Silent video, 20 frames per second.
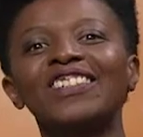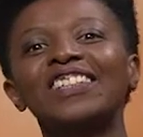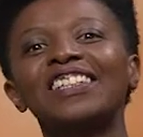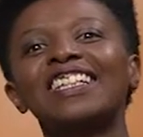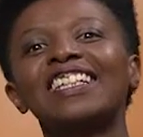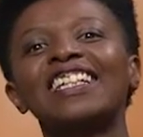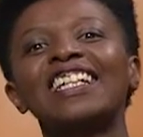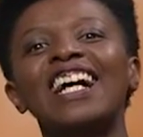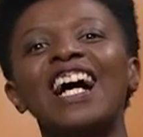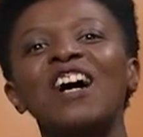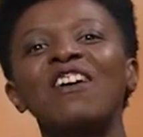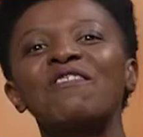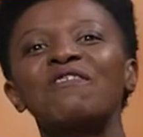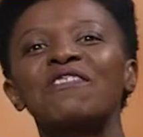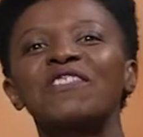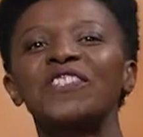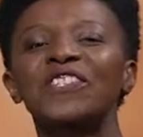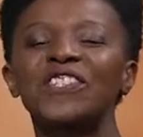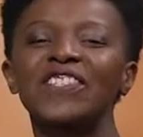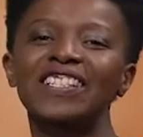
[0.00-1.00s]
Okay,
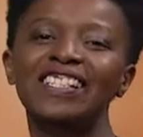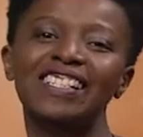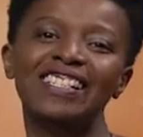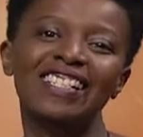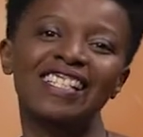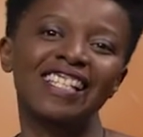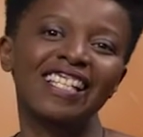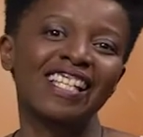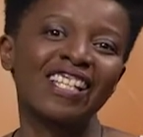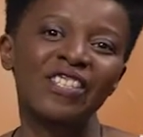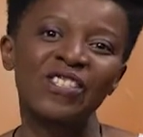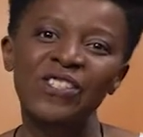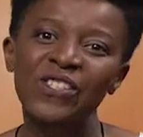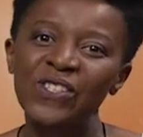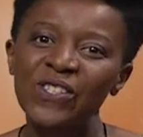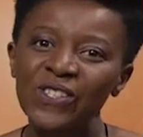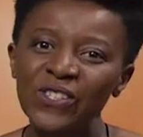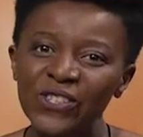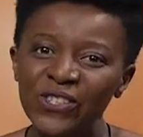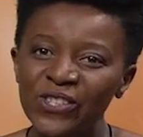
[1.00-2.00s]
unfortunately, it's
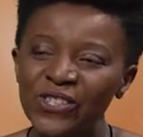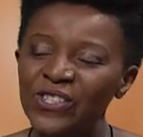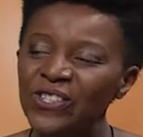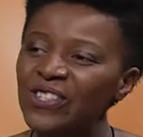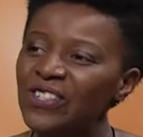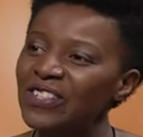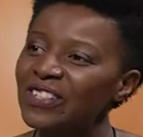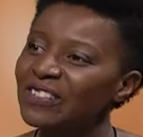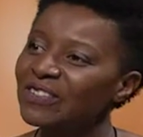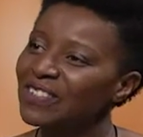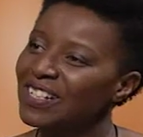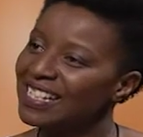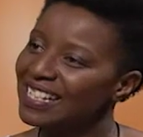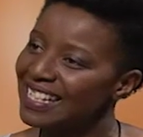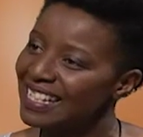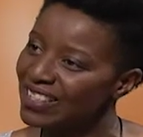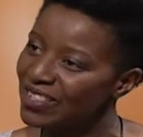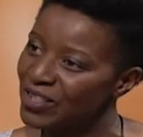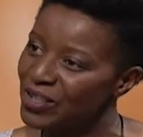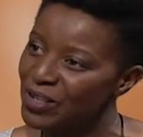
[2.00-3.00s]
so short, but
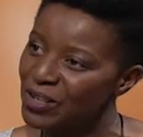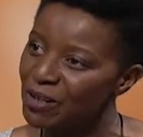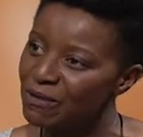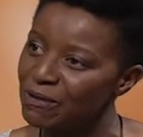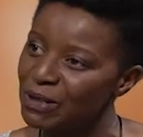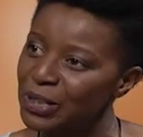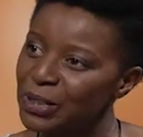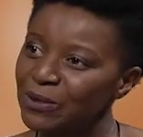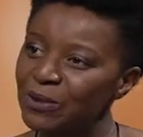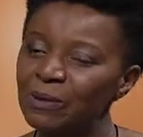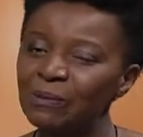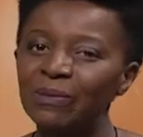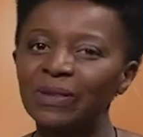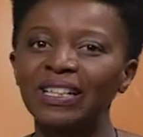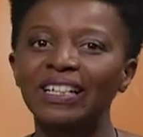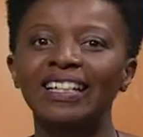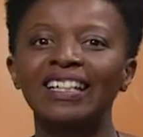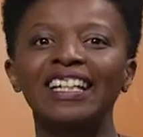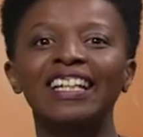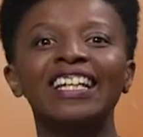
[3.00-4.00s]
thank you so much for
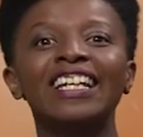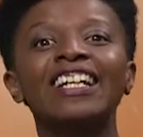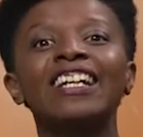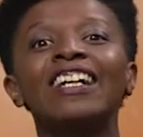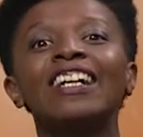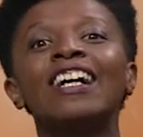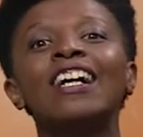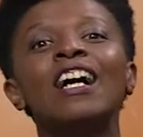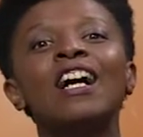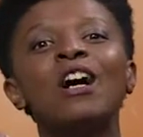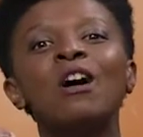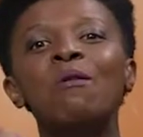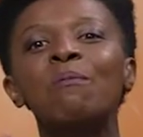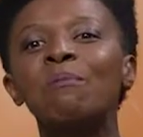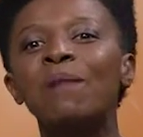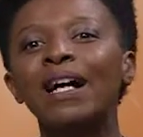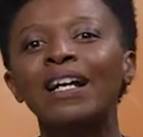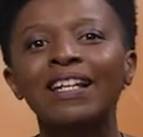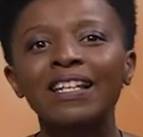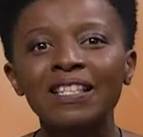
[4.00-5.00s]
being here.
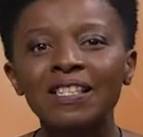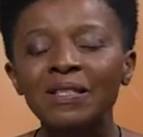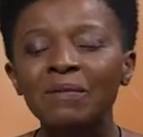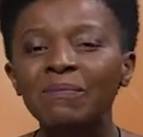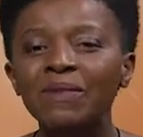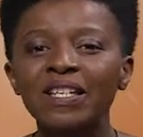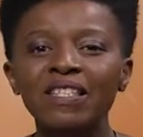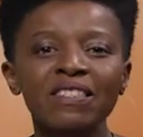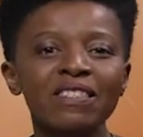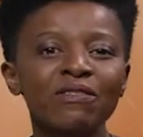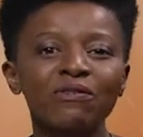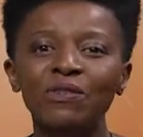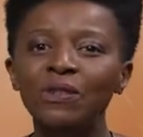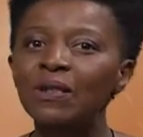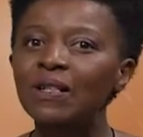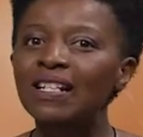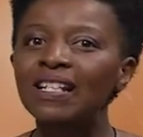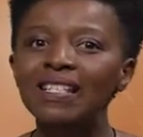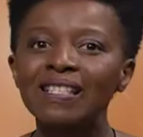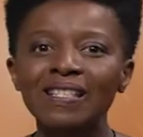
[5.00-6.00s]
Maggie Smith, if
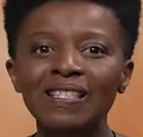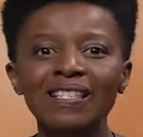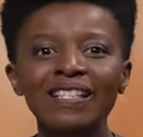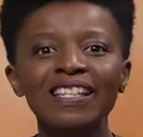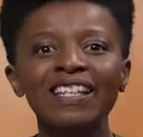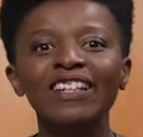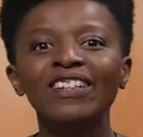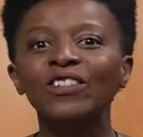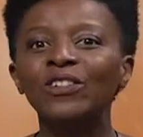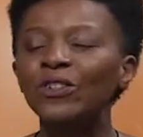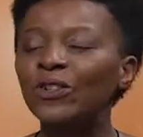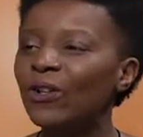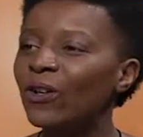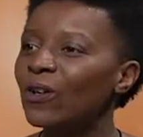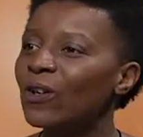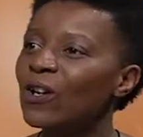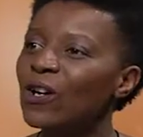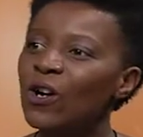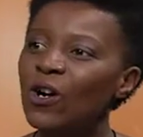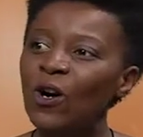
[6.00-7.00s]
you're listening, you
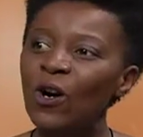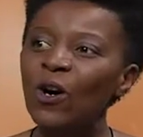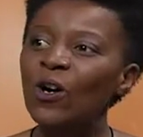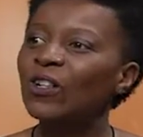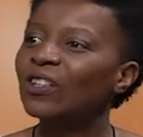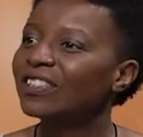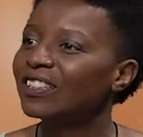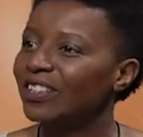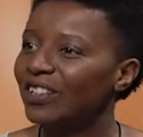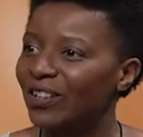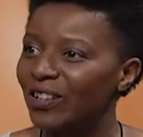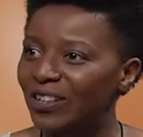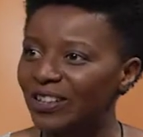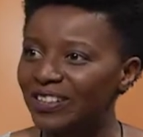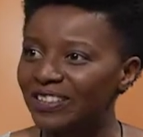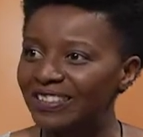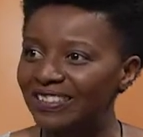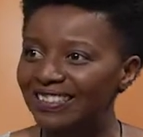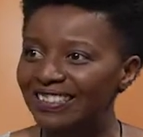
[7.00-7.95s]
know, call Nicole.